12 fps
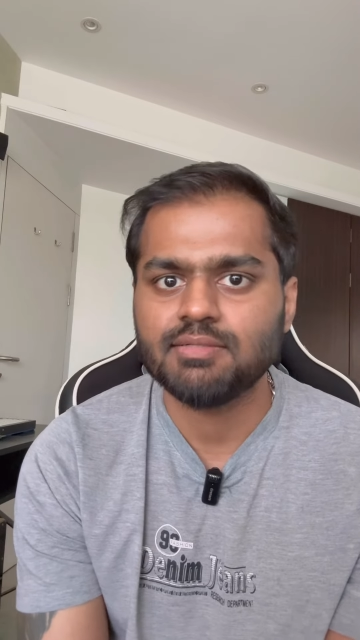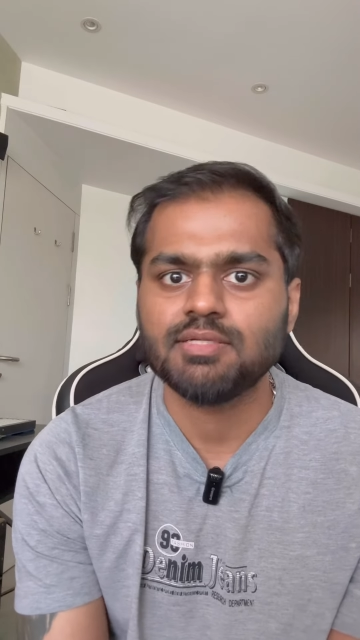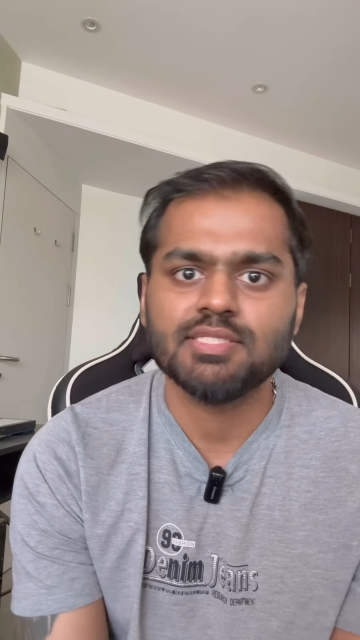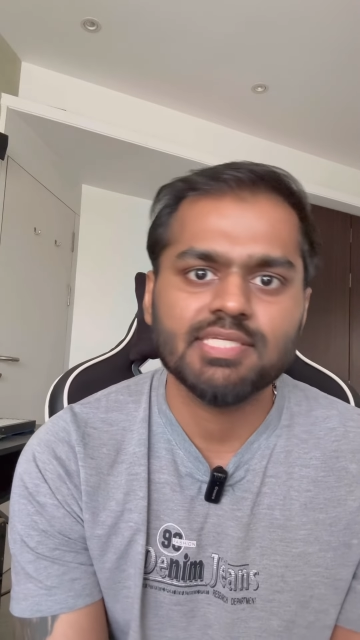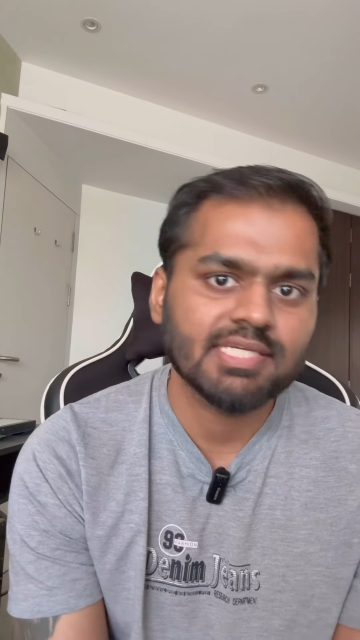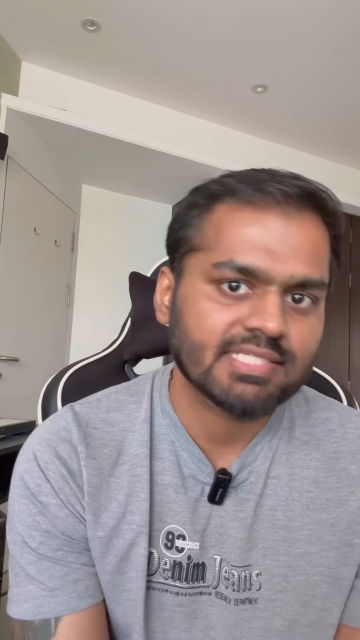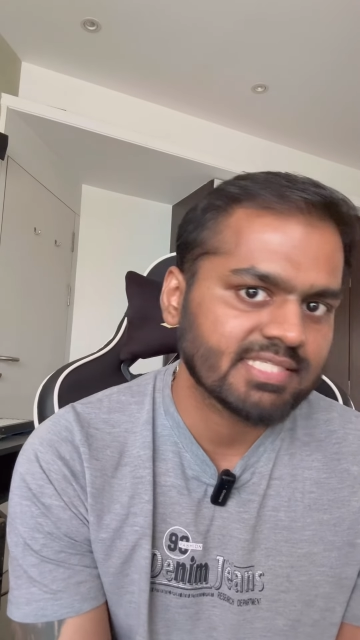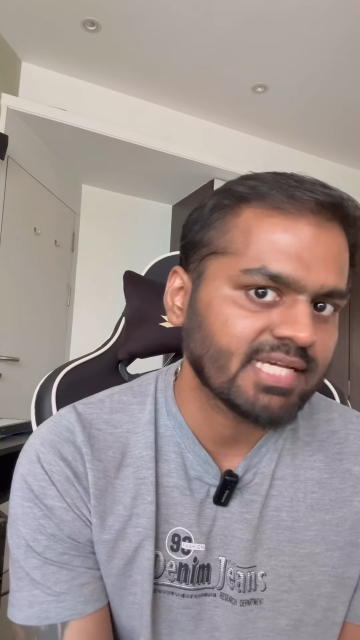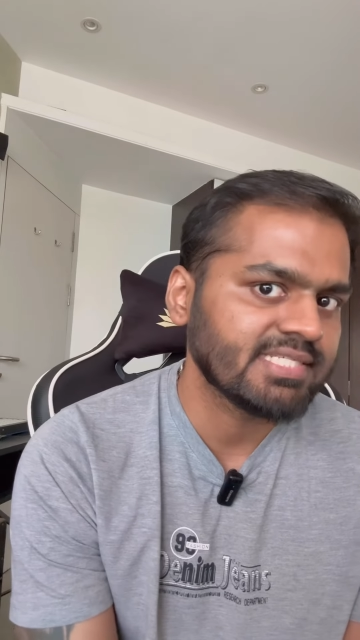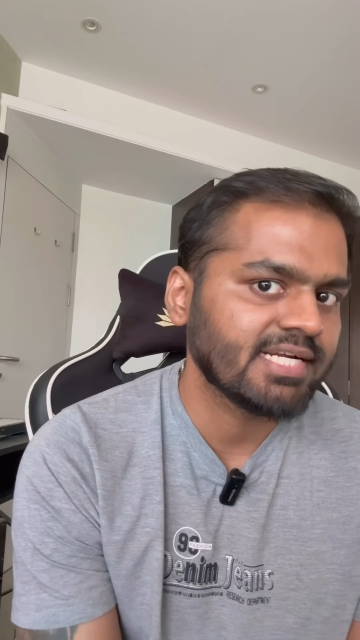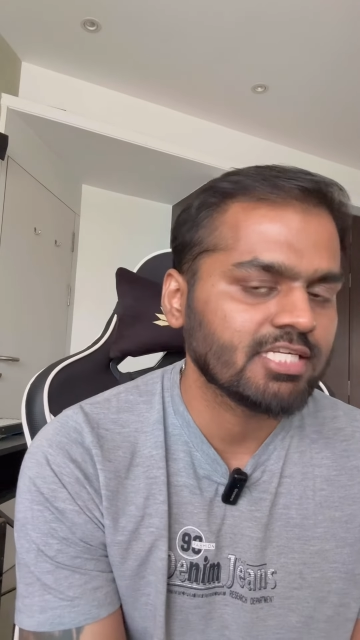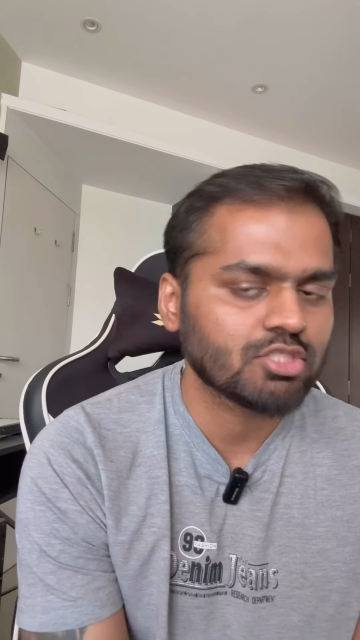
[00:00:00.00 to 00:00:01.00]
The exercise
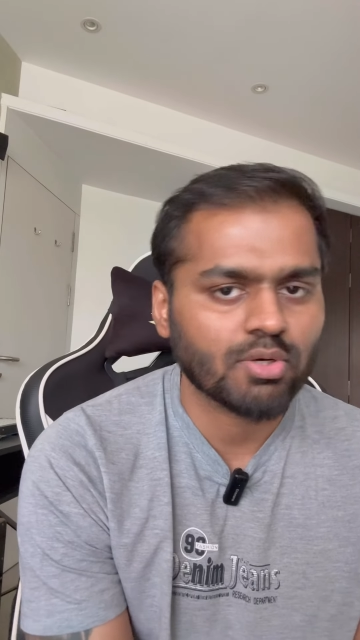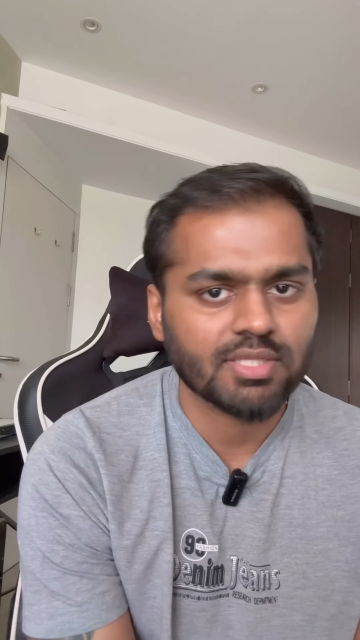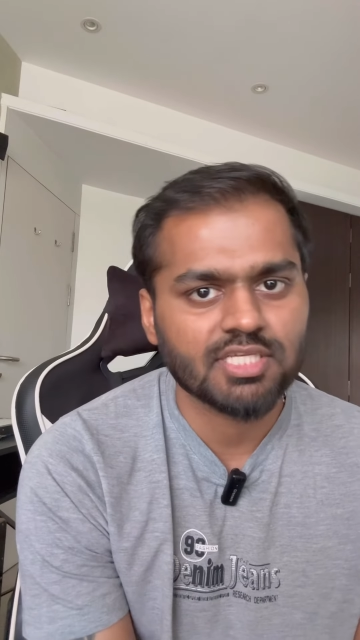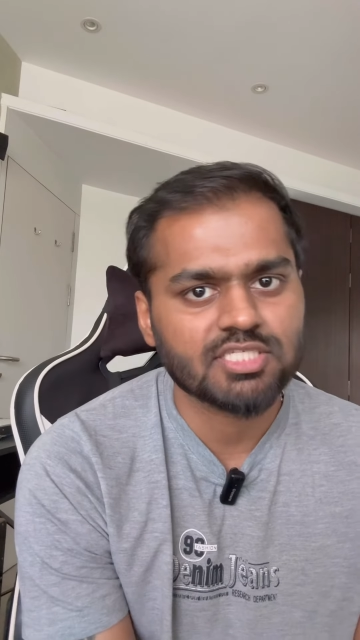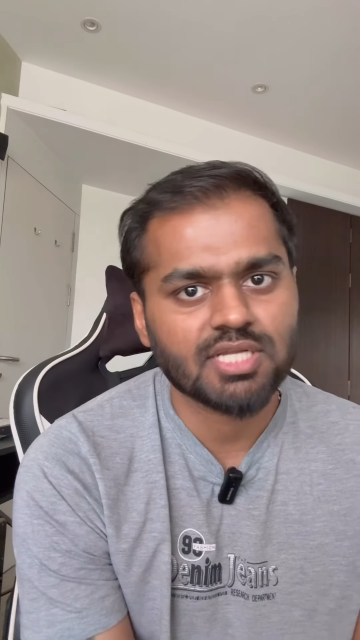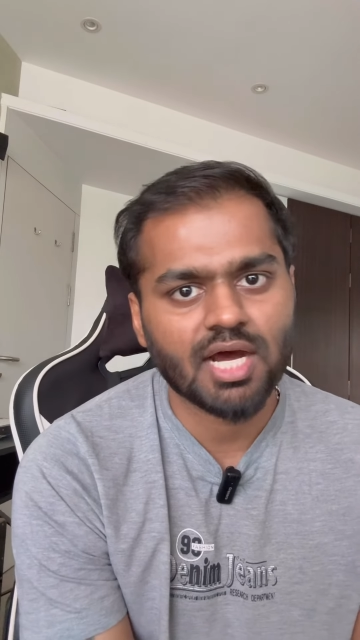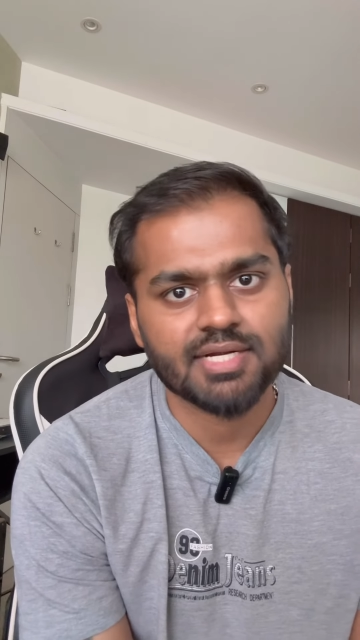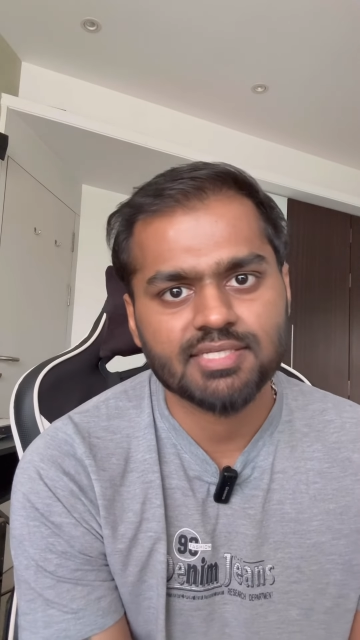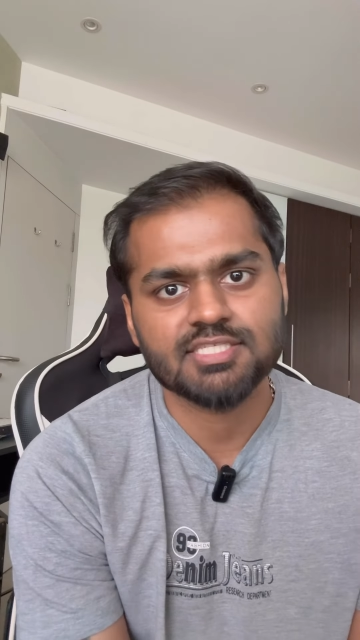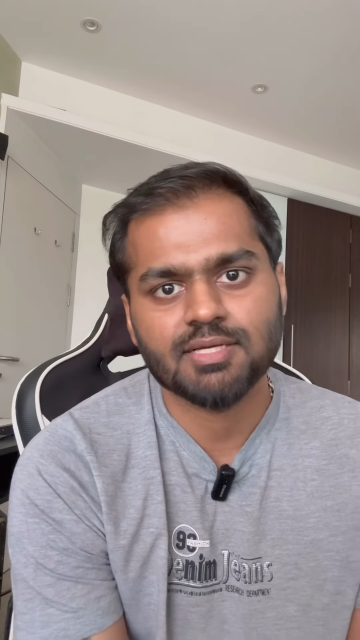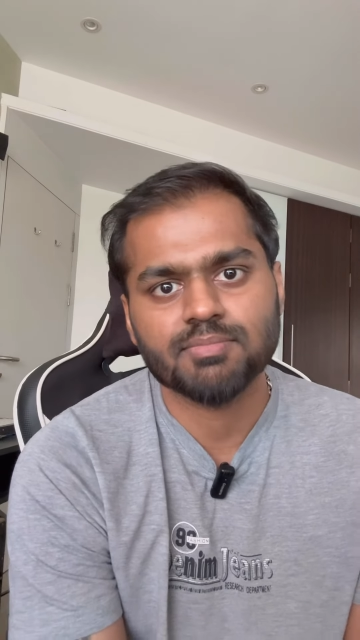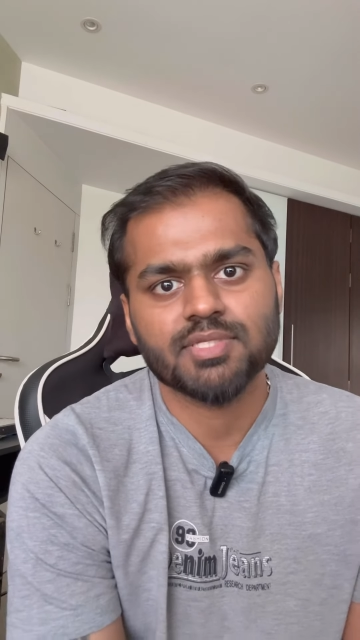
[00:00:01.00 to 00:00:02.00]
that I showed at the start is
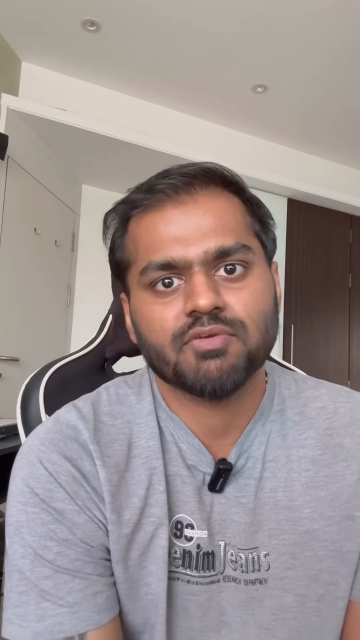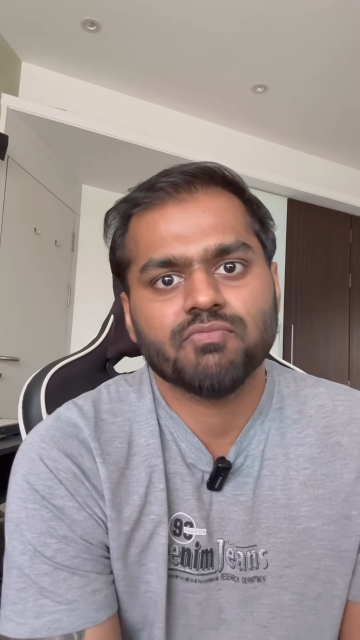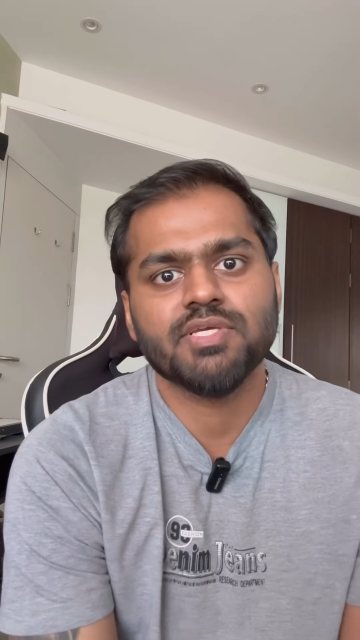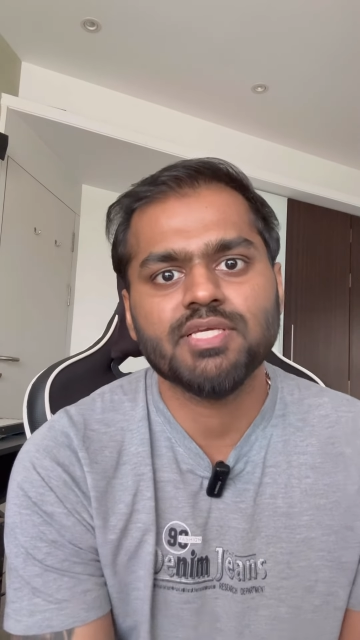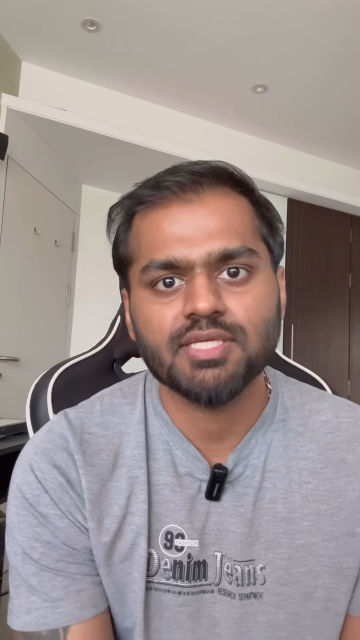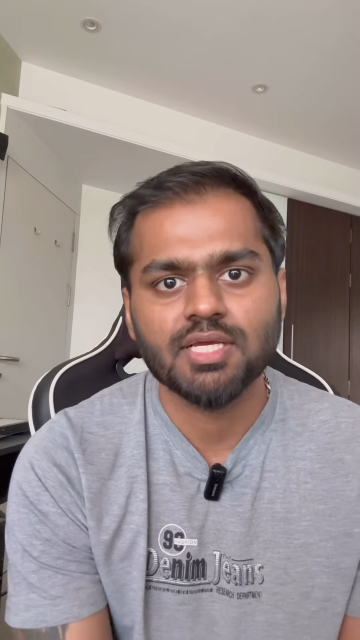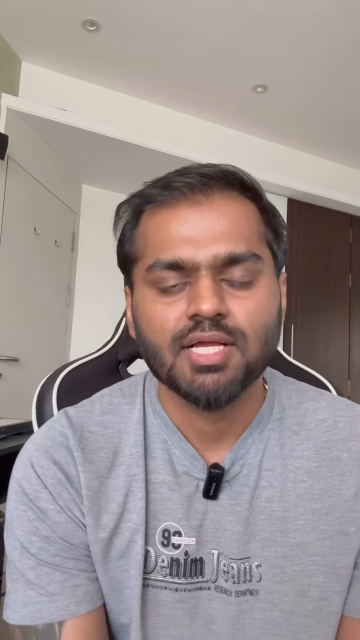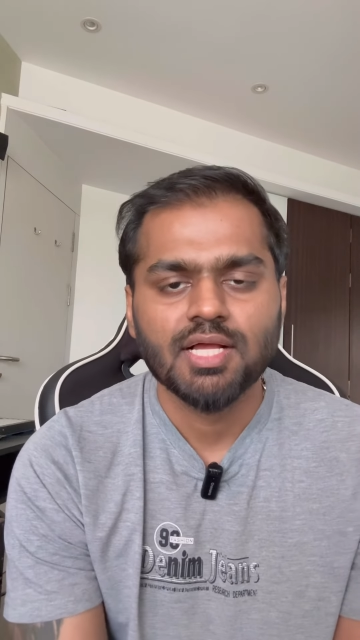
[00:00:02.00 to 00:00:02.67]
something we